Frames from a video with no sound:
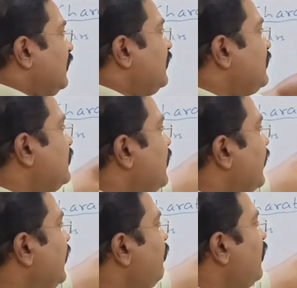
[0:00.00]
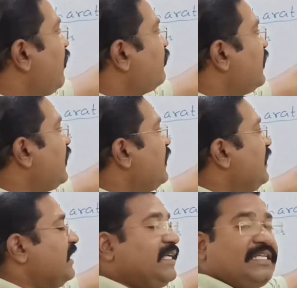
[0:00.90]
This is a renewal of the
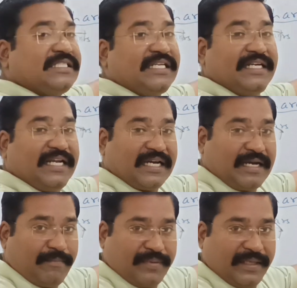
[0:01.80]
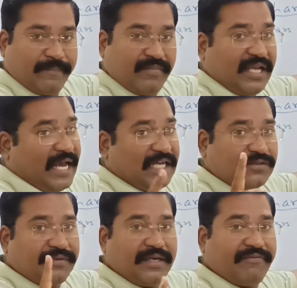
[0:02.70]
East India Company.
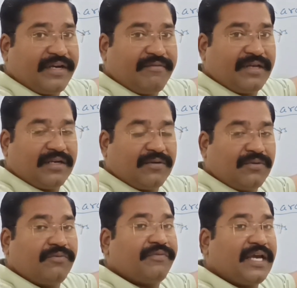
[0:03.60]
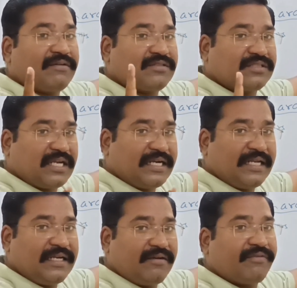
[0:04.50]
As we very well know, we have
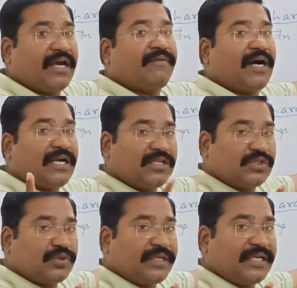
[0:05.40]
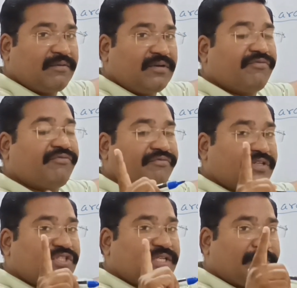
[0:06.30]
studied, we have understood in our
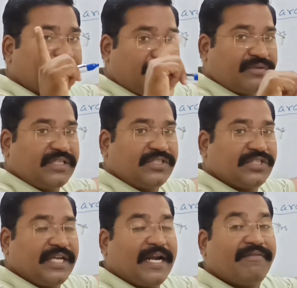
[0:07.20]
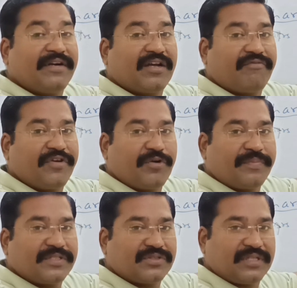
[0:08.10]
first chapter of the history, advent of
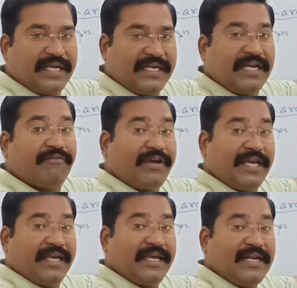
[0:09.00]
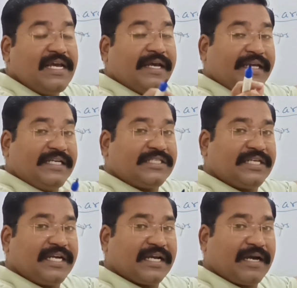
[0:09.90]
Europeans to the India, where East
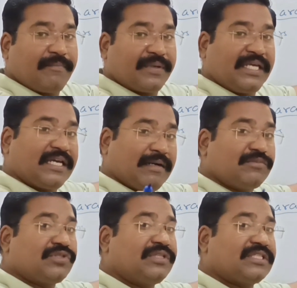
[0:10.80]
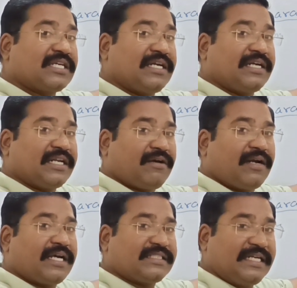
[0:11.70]
India Company comes to this country
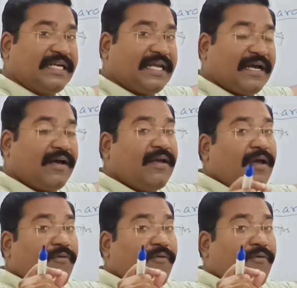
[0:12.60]
called as India